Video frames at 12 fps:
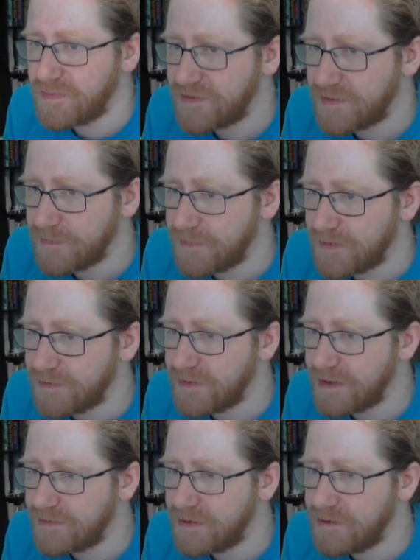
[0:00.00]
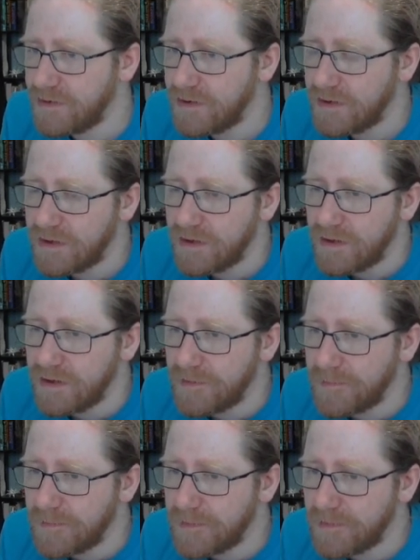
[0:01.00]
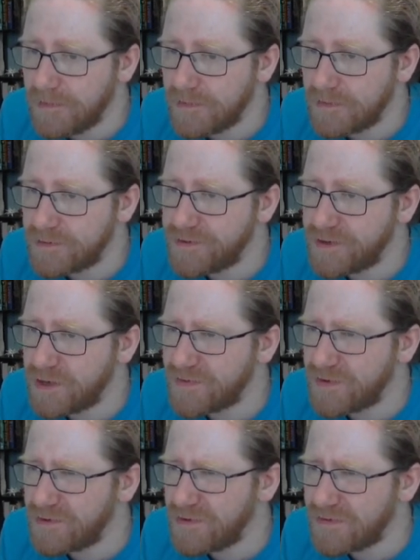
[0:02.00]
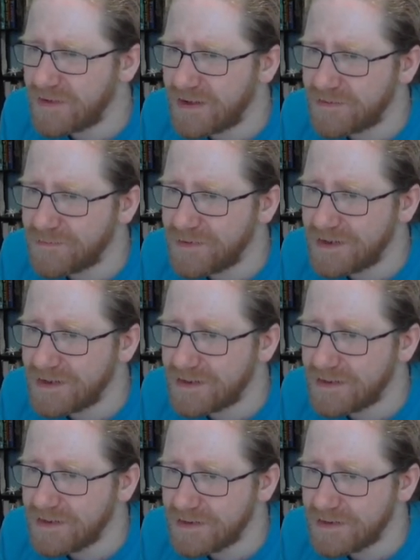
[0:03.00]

something to get there. Cutting up circles ain't really